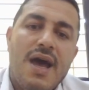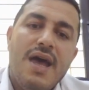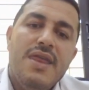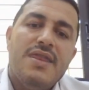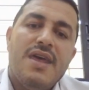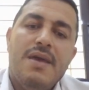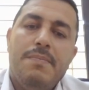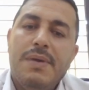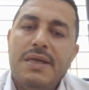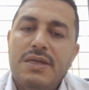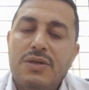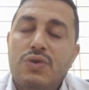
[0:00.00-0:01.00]
and the
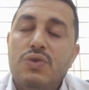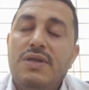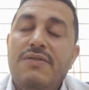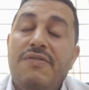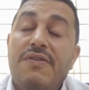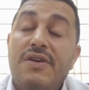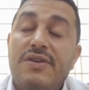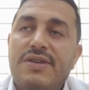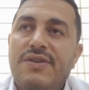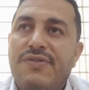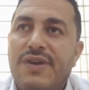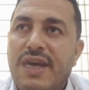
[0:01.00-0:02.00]
ability to defer
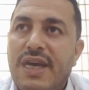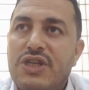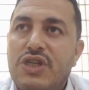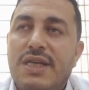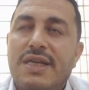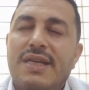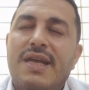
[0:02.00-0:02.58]
defecation.